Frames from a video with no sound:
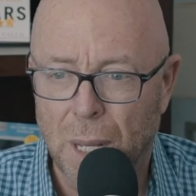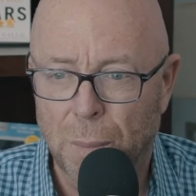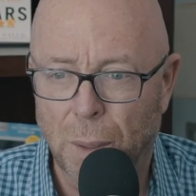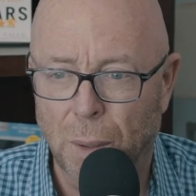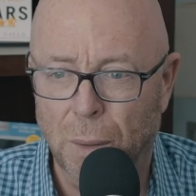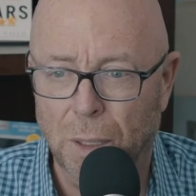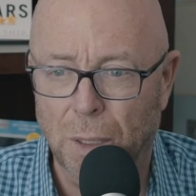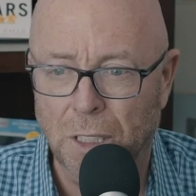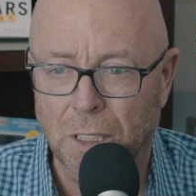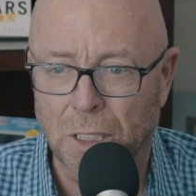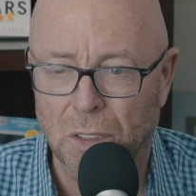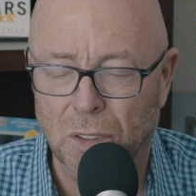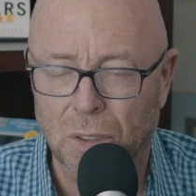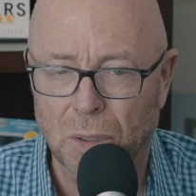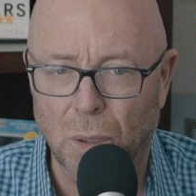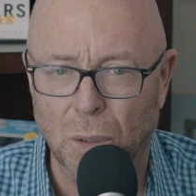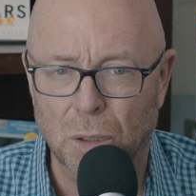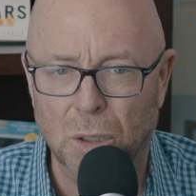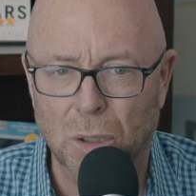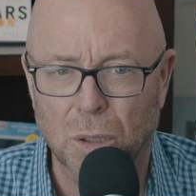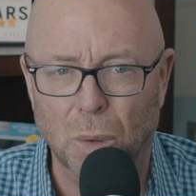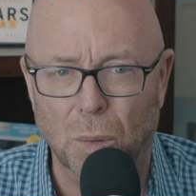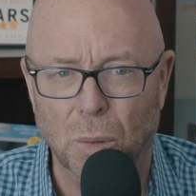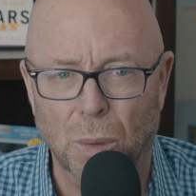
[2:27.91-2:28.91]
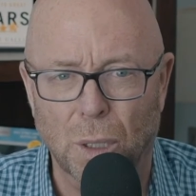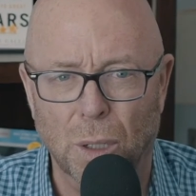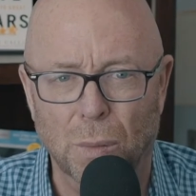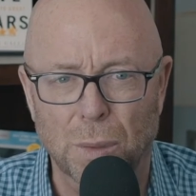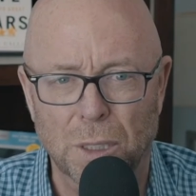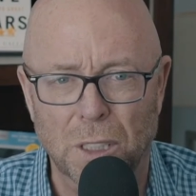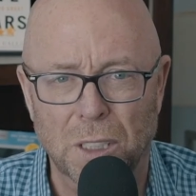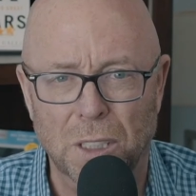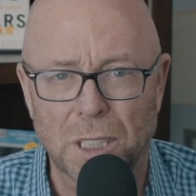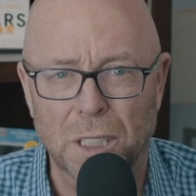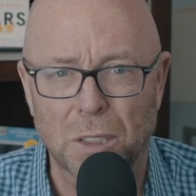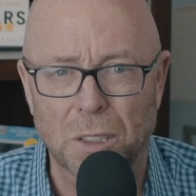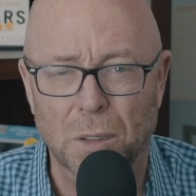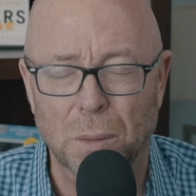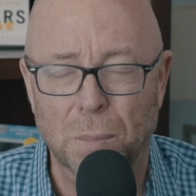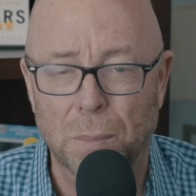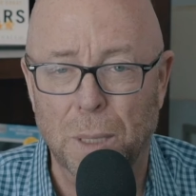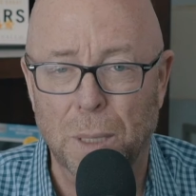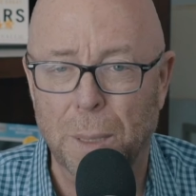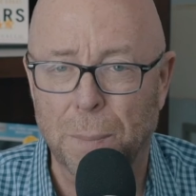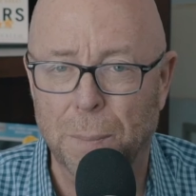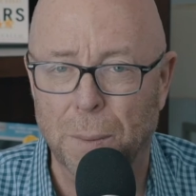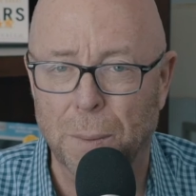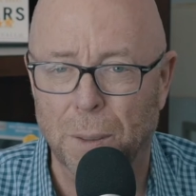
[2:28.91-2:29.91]
But in the social world, when you're dealing with
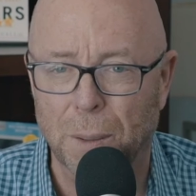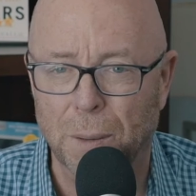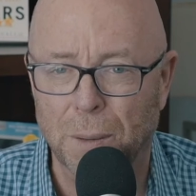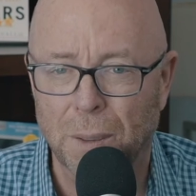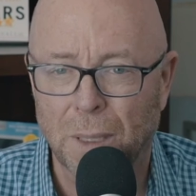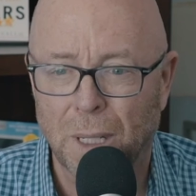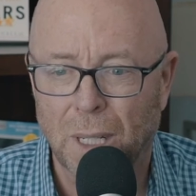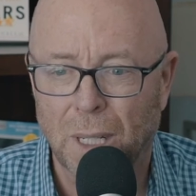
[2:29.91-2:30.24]
people,